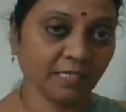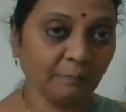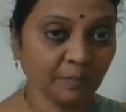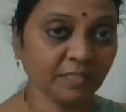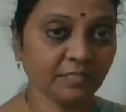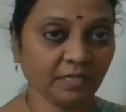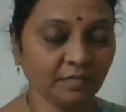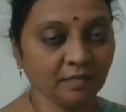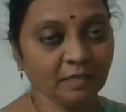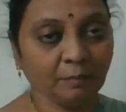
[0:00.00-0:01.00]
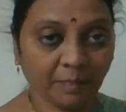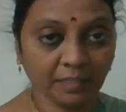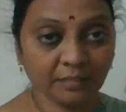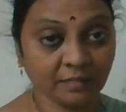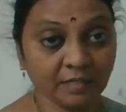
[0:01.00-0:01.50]
completed,
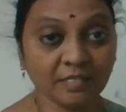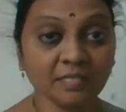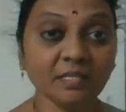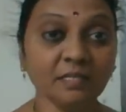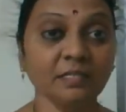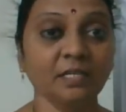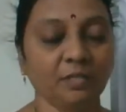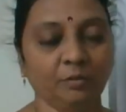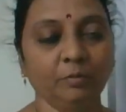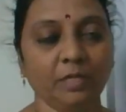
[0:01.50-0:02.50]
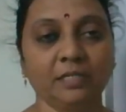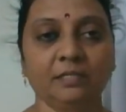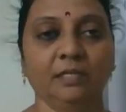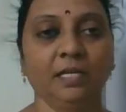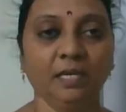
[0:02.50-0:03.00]
but the result you can
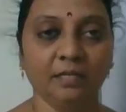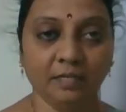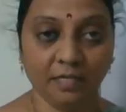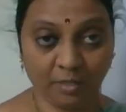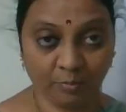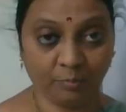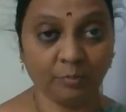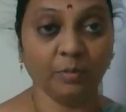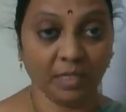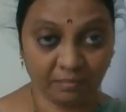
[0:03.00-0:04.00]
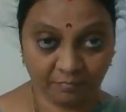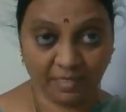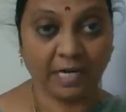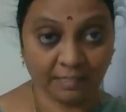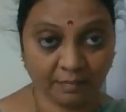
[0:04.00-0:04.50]
see now. You can
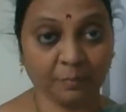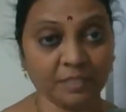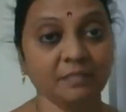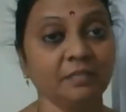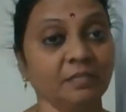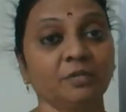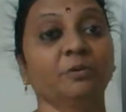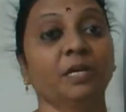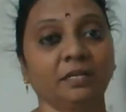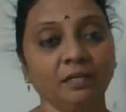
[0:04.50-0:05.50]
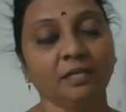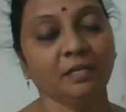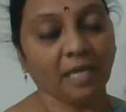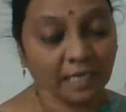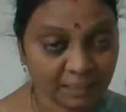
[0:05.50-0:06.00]
at the present you can
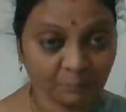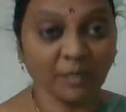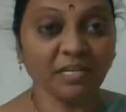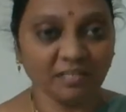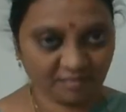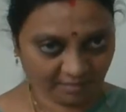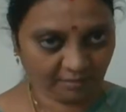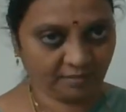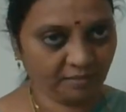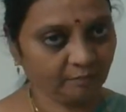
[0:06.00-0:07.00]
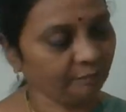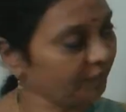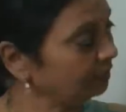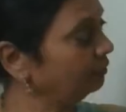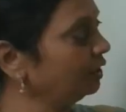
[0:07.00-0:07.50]
experience it.
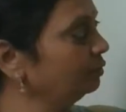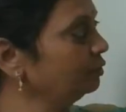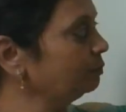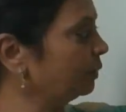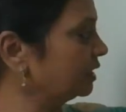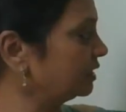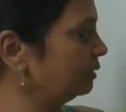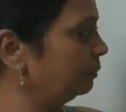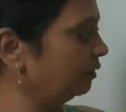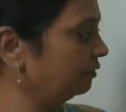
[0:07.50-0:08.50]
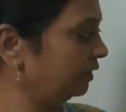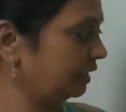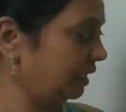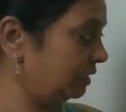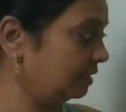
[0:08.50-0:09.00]
Then we use present perfect
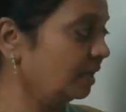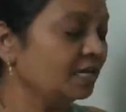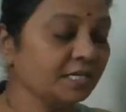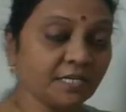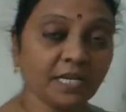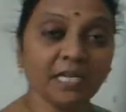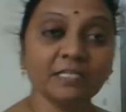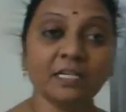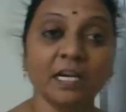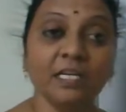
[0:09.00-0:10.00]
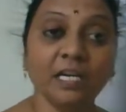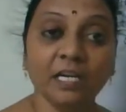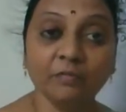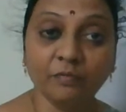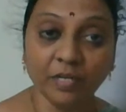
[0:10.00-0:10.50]
tense. She has cut
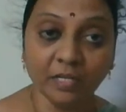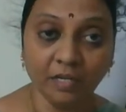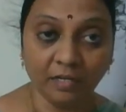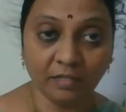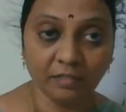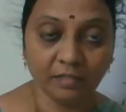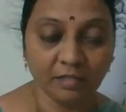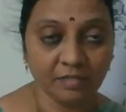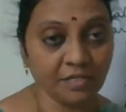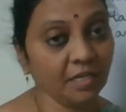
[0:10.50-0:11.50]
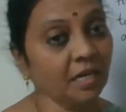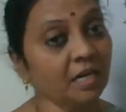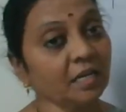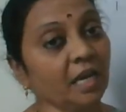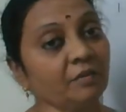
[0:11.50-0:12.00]
her finger. She
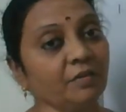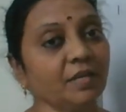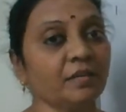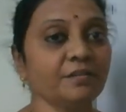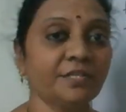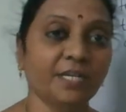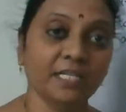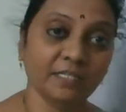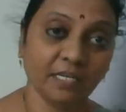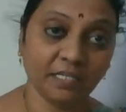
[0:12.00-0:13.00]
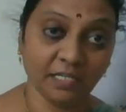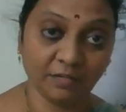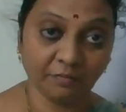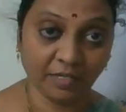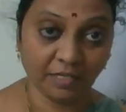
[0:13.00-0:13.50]
cut her finger. She has cut her
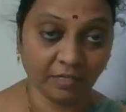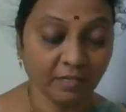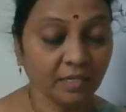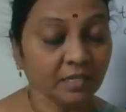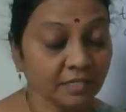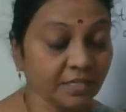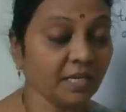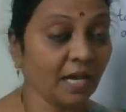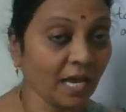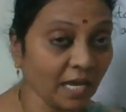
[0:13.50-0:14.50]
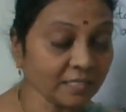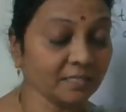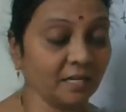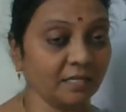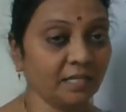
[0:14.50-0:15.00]
finger. She has
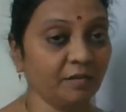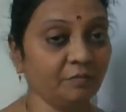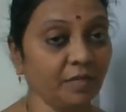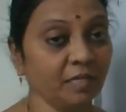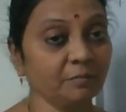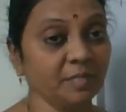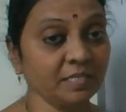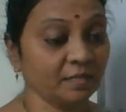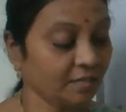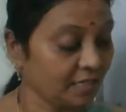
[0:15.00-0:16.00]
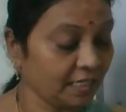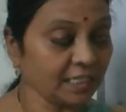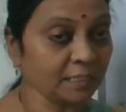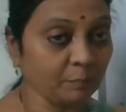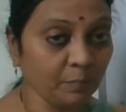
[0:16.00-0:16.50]
cut her finger means it
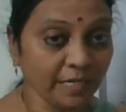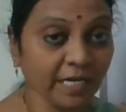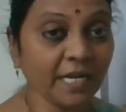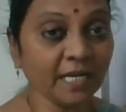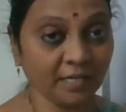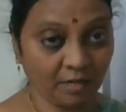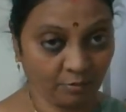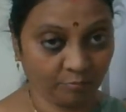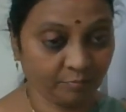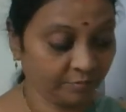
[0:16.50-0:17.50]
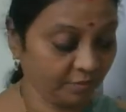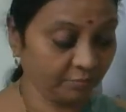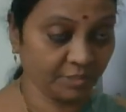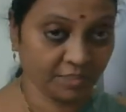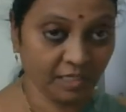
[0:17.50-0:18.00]
is bleeding now. Now
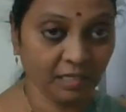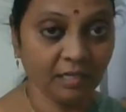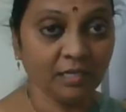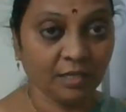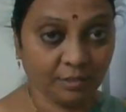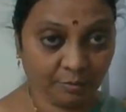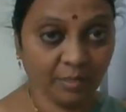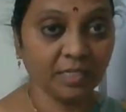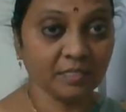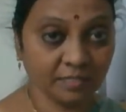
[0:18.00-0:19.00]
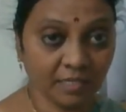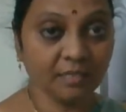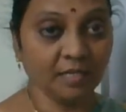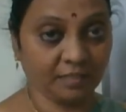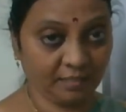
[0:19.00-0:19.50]
still you can see
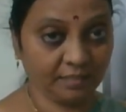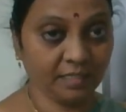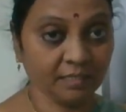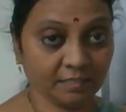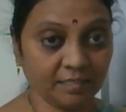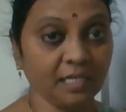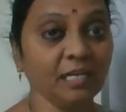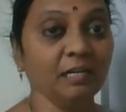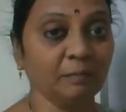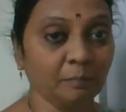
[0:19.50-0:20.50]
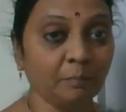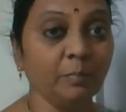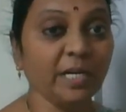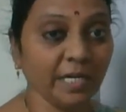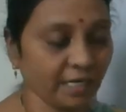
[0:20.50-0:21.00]
that it is still
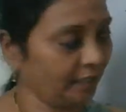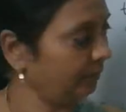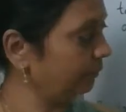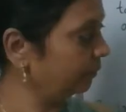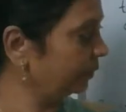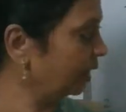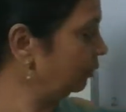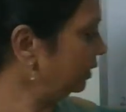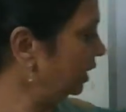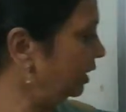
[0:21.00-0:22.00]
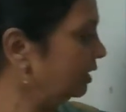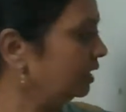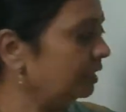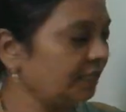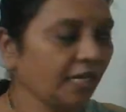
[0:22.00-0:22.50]
bleeding. Okay.
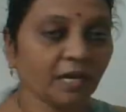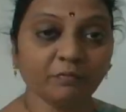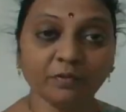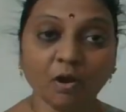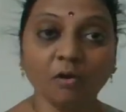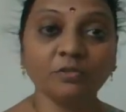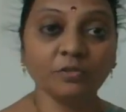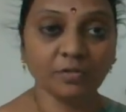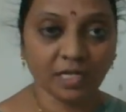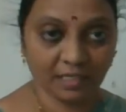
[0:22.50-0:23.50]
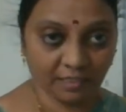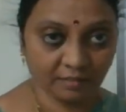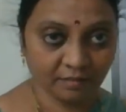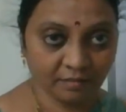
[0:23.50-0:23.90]
They have gone to Delhi.